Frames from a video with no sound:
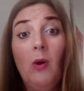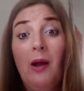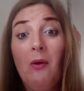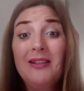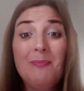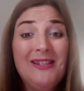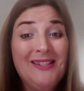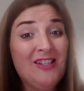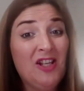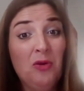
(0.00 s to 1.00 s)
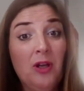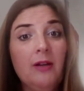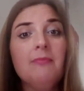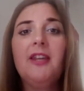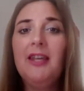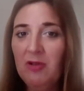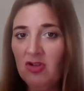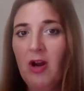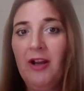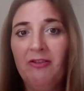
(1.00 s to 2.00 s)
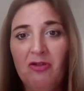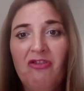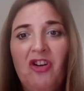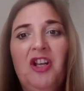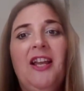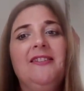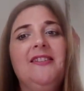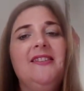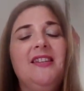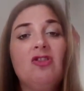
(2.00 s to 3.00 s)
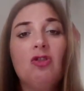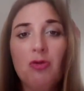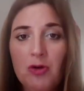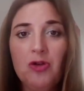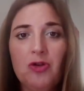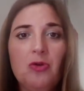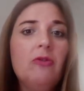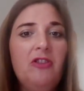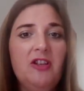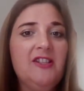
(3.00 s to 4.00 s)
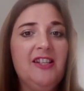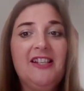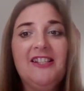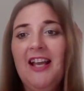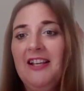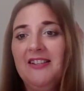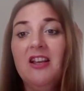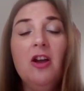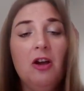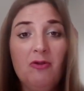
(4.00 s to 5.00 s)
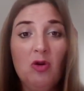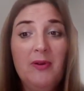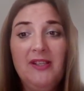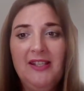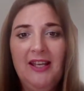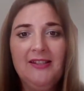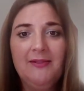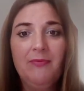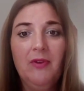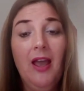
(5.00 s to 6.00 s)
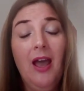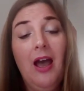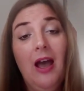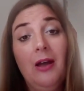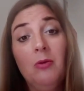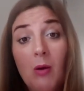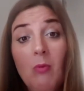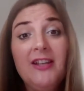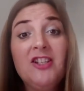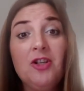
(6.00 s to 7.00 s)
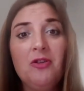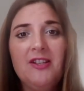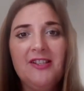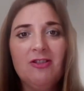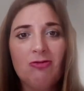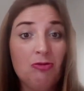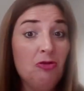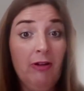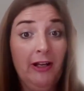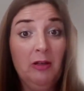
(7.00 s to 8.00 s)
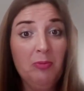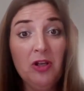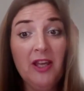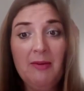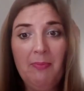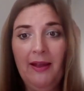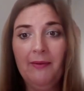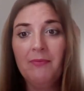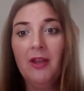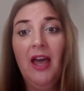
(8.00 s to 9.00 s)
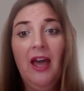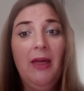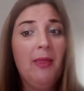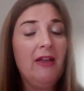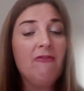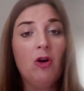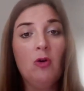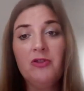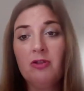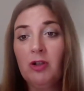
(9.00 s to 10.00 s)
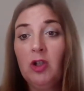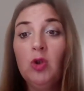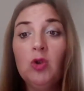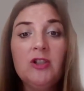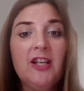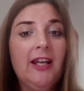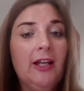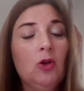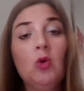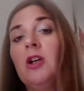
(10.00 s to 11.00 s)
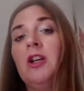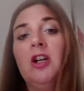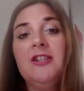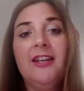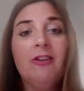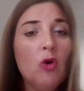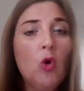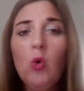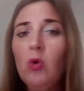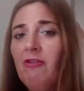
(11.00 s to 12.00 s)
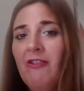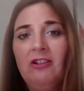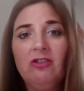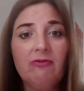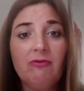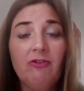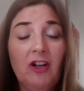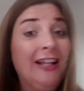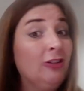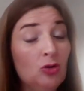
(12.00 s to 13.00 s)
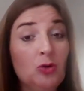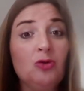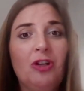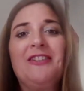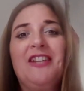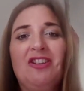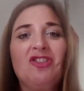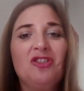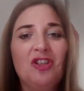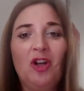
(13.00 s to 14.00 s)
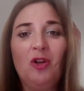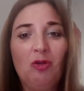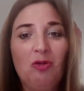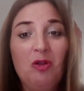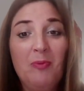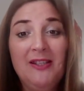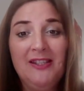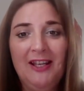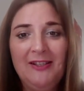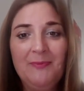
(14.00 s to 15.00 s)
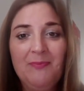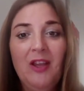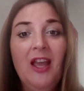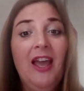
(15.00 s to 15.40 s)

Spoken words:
Well, as a business owner, keeping track of your finances is crucial for the success of your business. And one way to do this is through regular bookkeeping. And that involves the recording and organising of all the financial transactions that go through the business